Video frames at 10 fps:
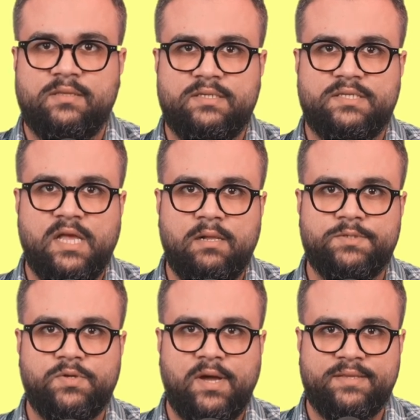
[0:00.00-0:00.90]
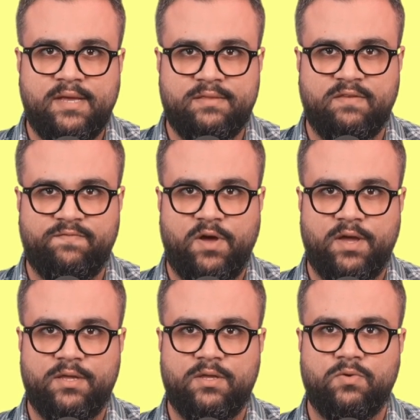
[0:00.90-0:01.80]
This helps you
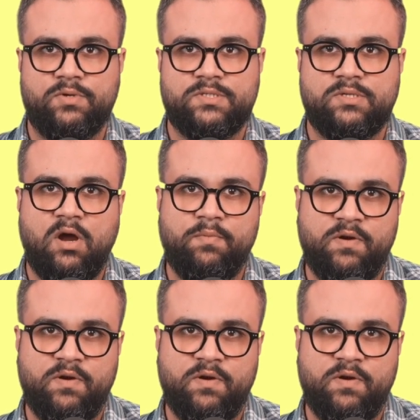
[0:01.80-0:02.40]
identify your star